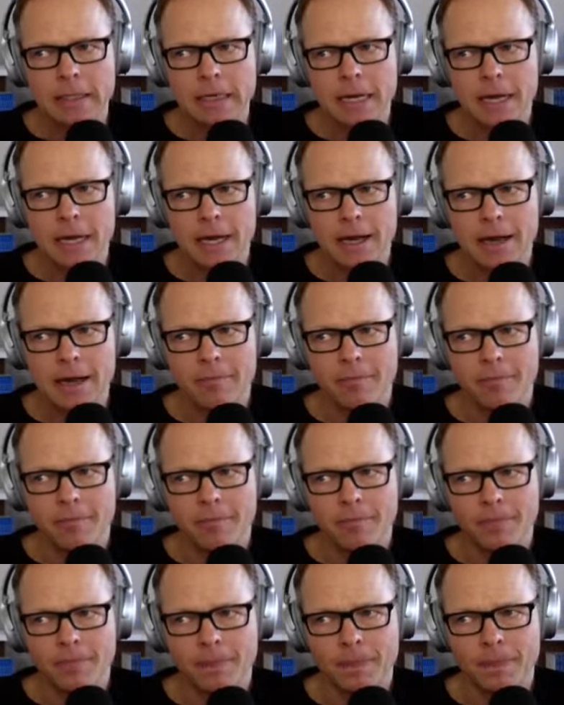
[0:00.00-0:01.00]

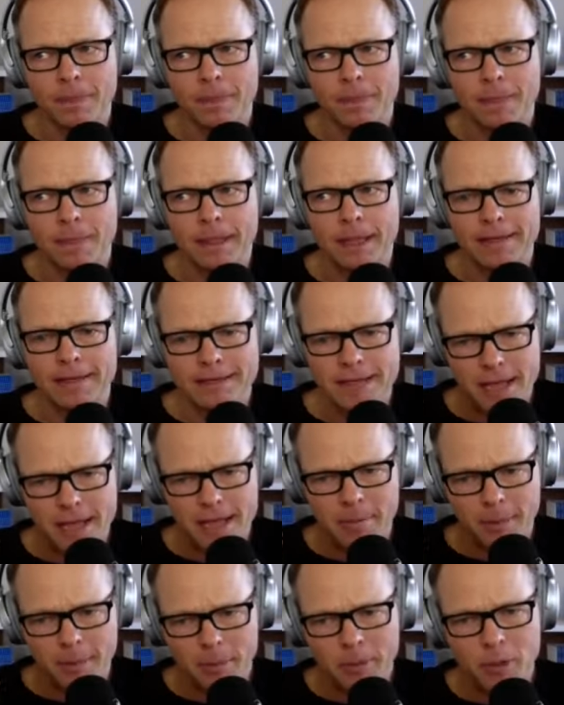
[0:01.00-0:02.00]
Um, is that
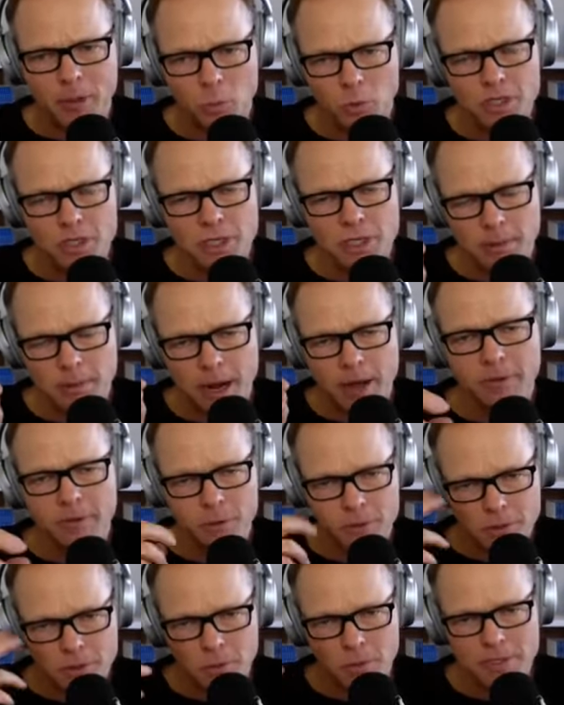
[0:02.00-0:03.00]
am I putting words in your mouth, or
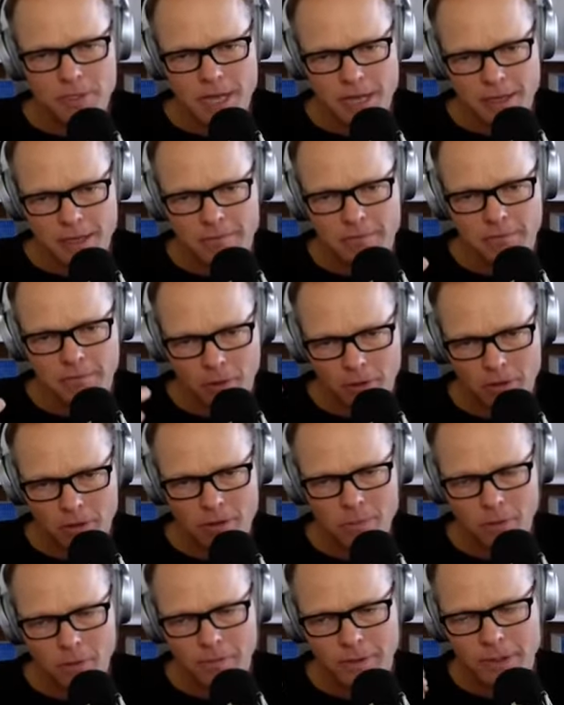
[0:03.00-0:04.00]
was, was that part of
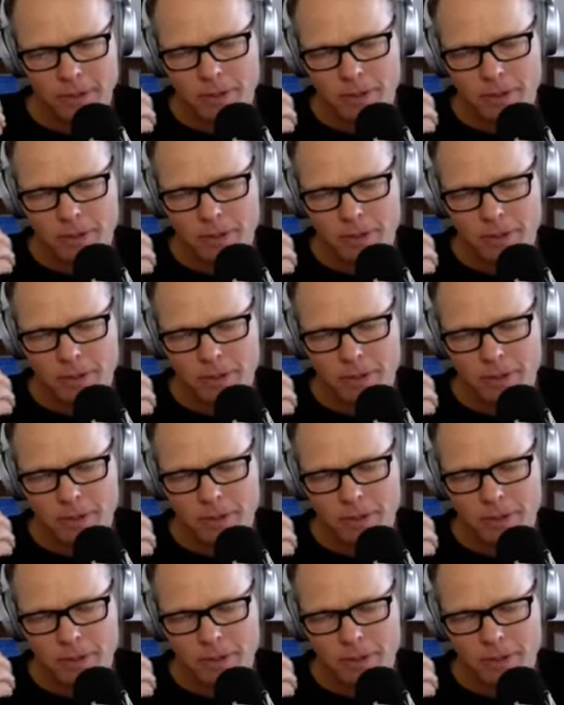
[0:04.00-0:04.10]
the motivation?